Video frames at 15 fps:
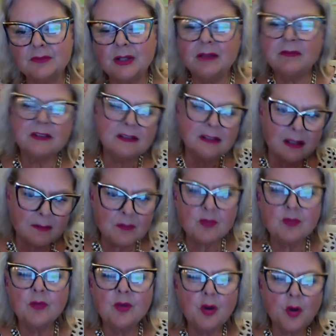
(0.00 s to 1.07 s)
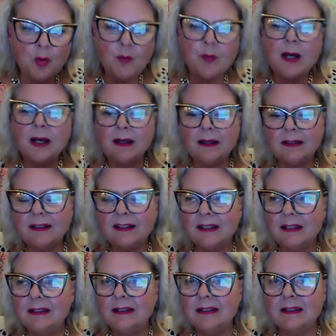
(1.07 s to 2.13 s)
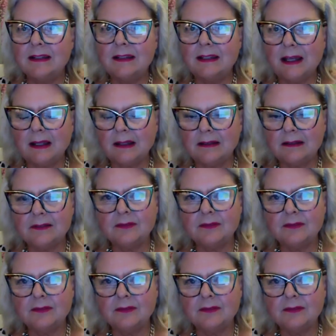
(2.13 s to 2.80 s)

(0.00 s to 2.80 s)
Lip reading: Every time you go by the